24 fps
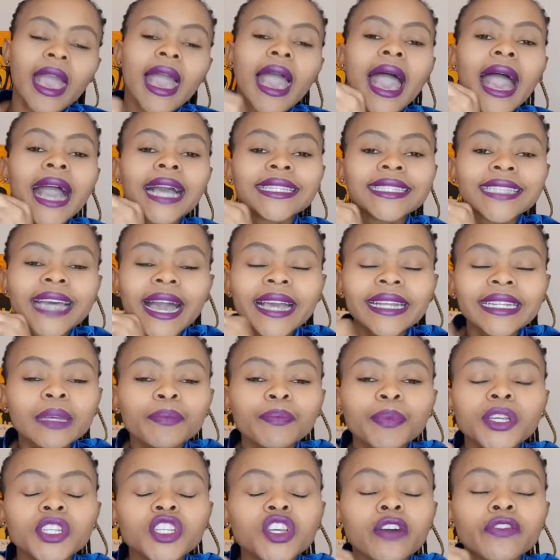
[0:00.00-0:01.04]
A tiny
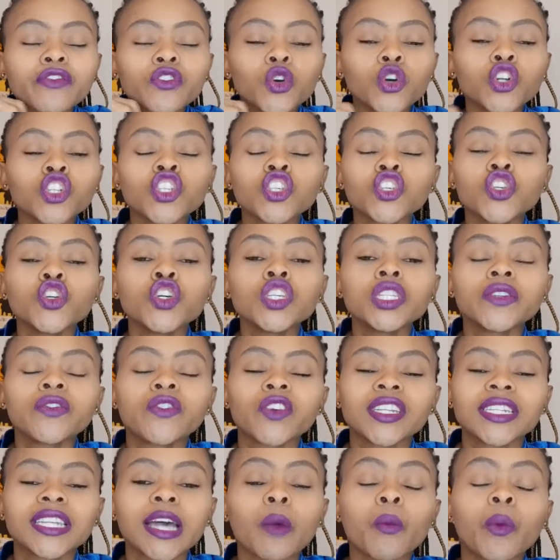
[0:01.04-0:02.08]
bit of good news for
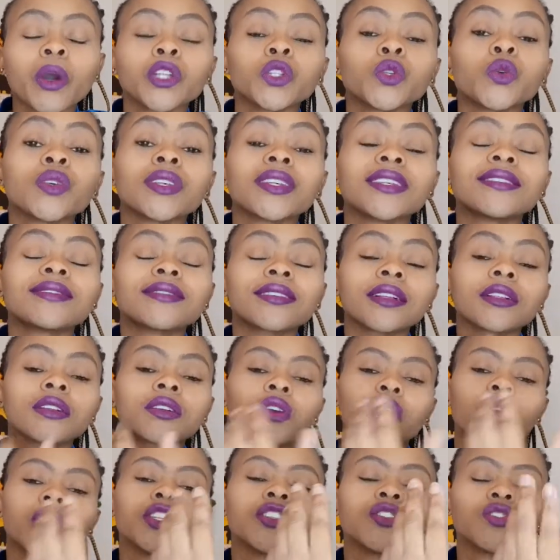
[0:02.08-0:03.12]
someone who's still
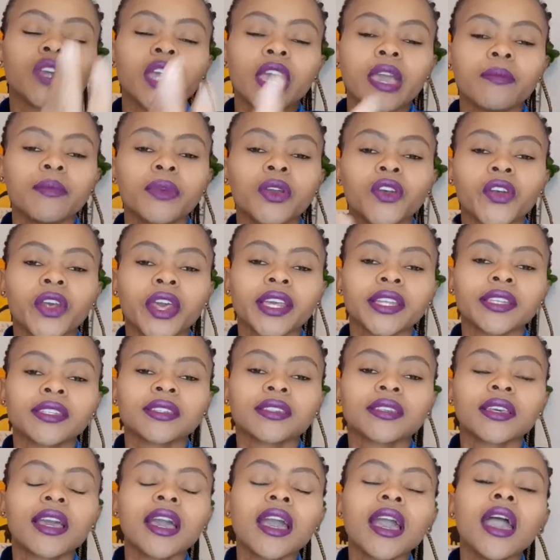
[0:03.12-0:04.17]
going to emigrate.
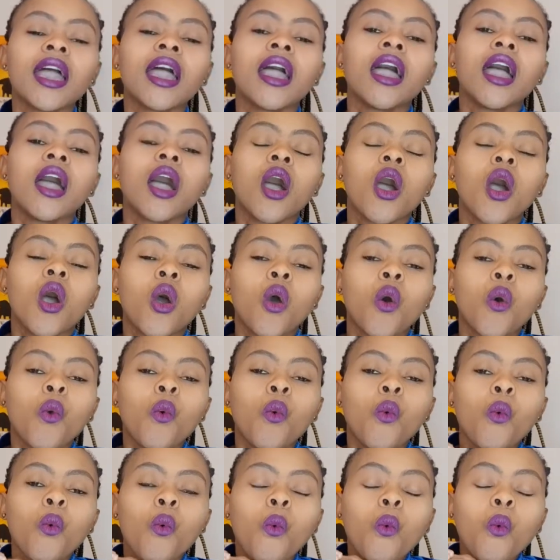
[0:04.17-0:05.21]

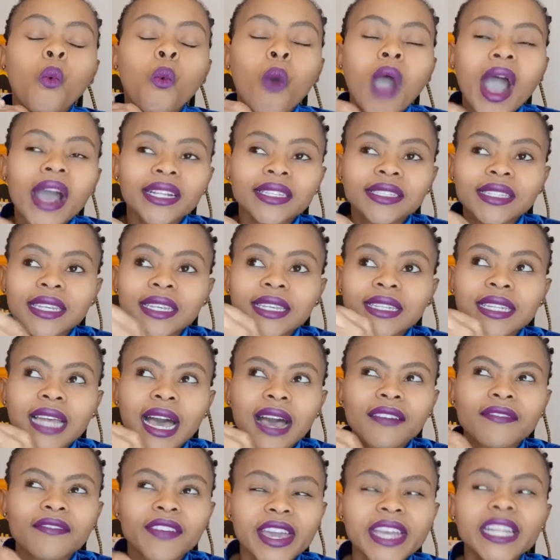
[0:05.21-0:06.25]
What is
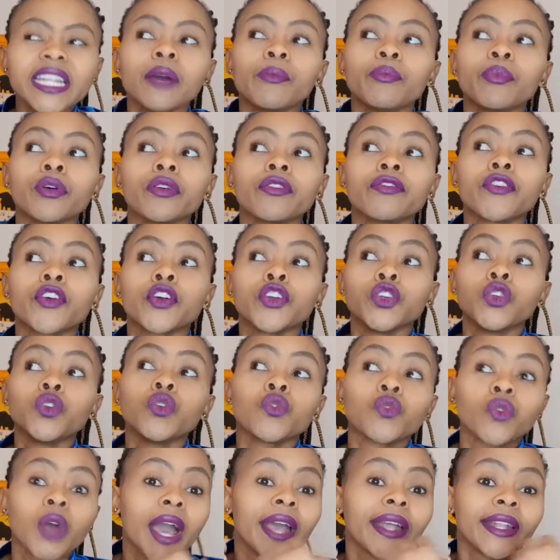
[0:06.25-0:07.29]
available for you
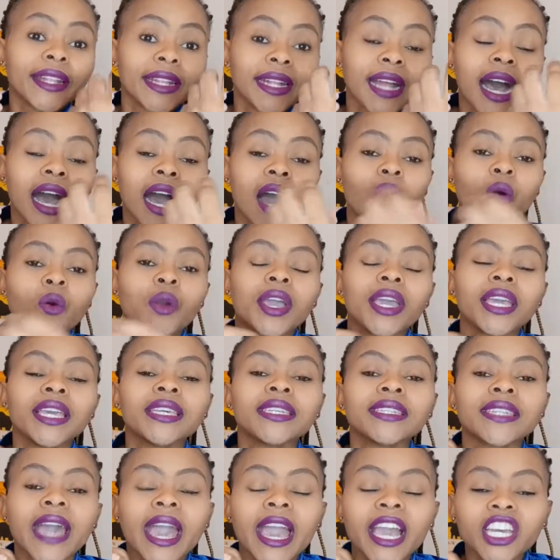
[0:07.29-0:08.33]
right now is
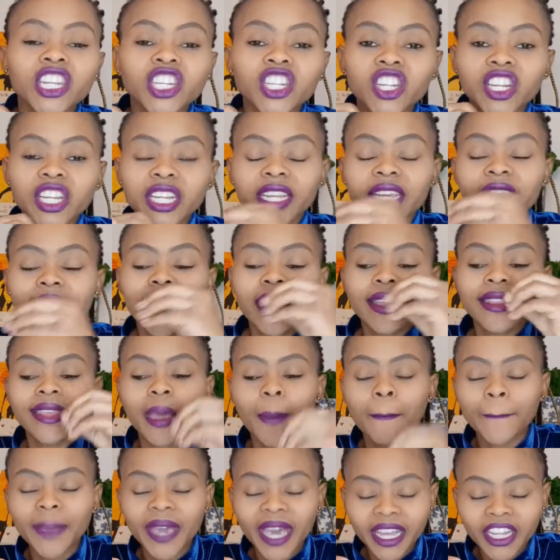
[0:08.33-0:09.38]
actually the
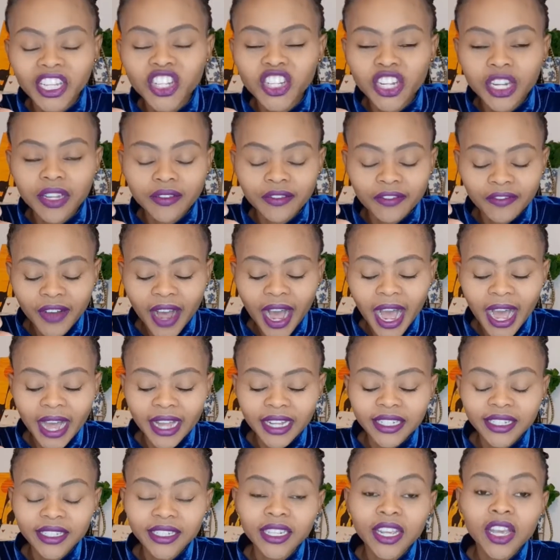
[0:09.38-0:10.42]
pension
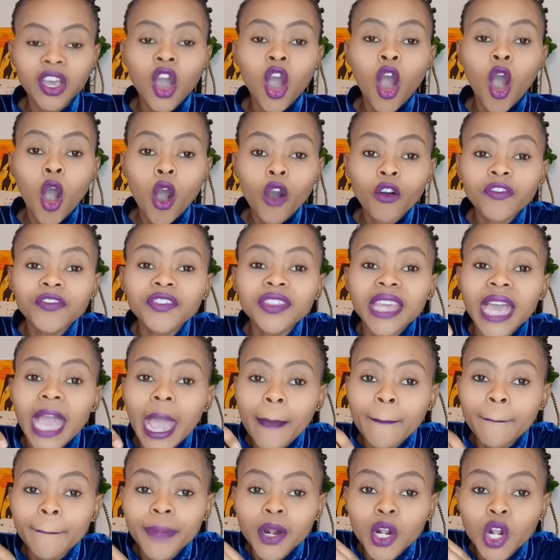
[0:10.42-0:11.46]
fund of the
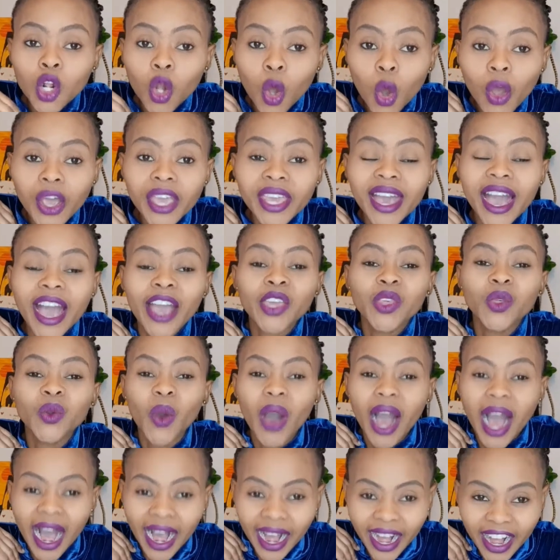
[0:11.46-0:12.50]
employer you
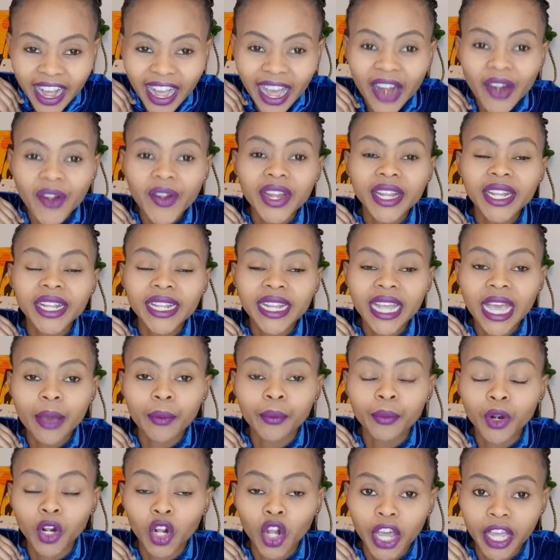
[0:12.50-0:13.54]
are currently
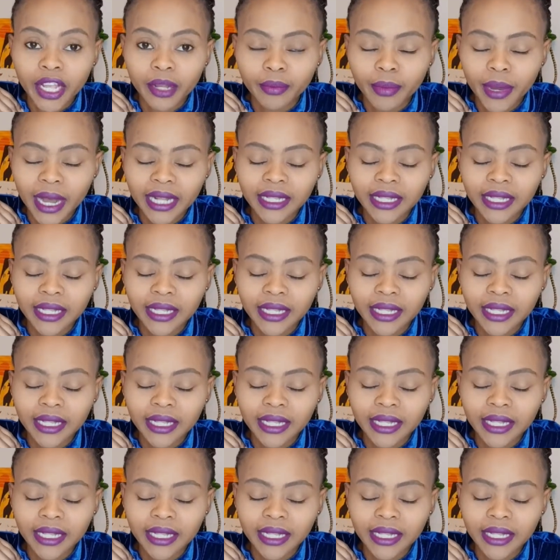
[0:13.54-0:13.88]
employed